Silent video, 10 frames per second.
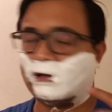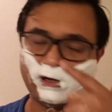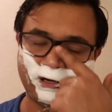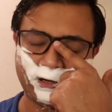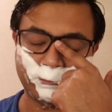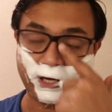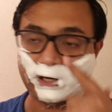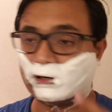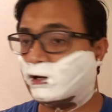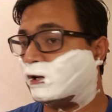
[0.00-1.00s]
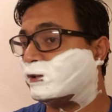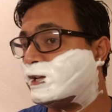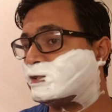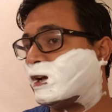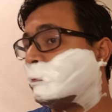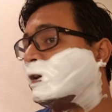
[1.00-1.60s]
but this time